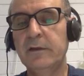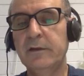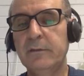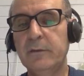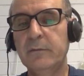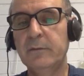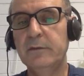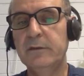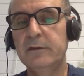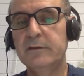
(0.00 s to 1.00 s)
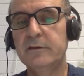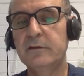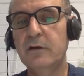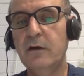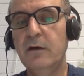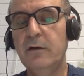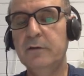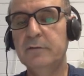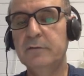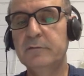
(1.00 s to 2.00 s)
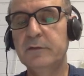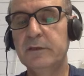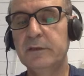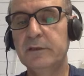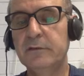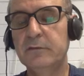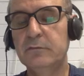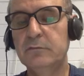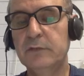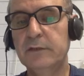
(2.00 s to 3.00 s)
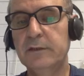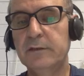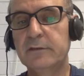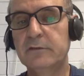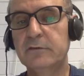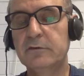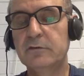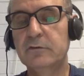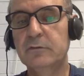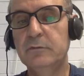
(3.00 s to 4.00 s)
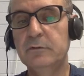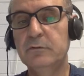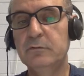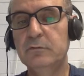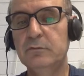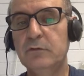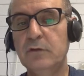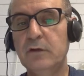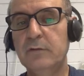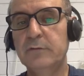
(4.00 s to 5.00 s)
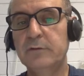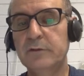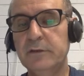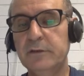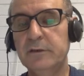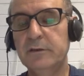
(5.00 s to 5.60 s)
Remember, there is a times between, again, 2 and x. So it's going to be 2 times 3.